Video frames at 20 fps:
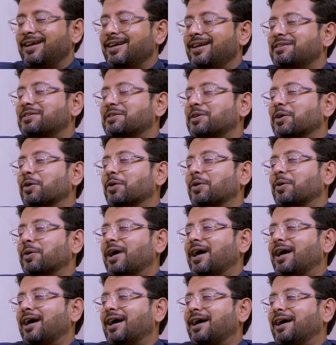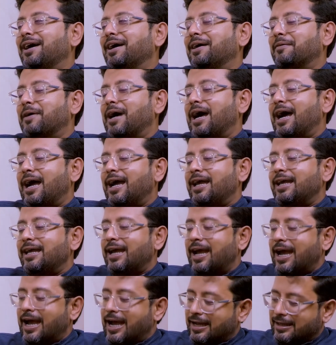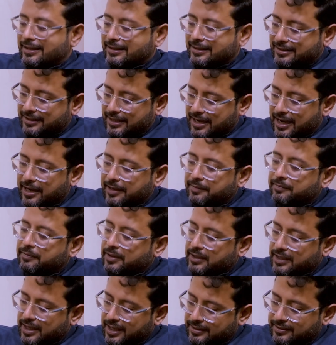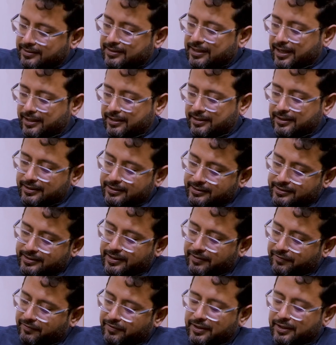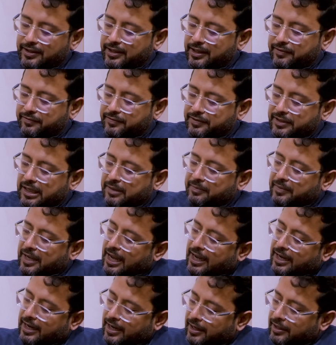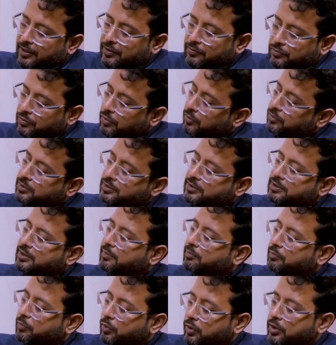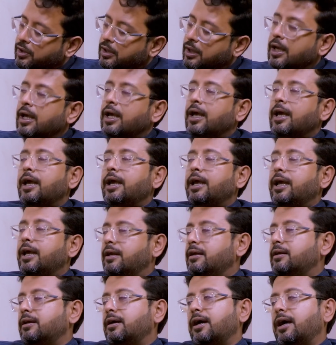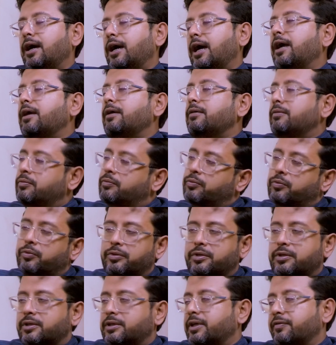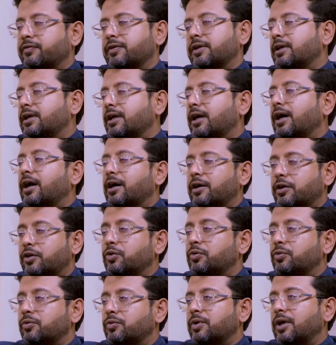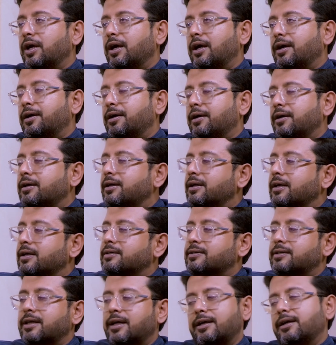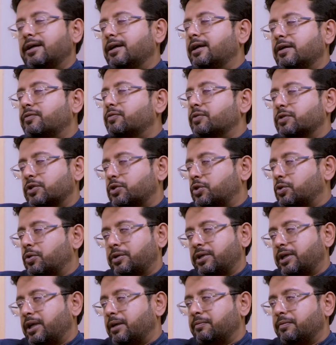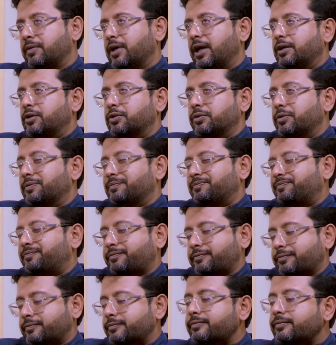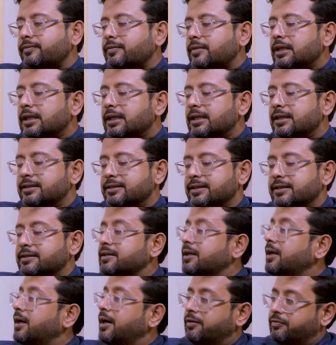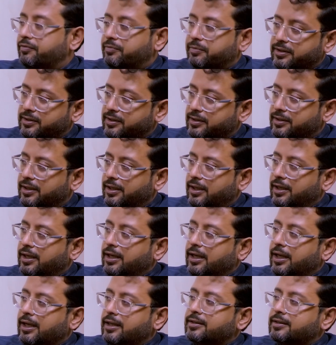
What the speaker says: So I had time. Yes, I did definitely have time, and I wrote the book in. I would definitely argue, yes, that it was a short time. I took 6.5 months. And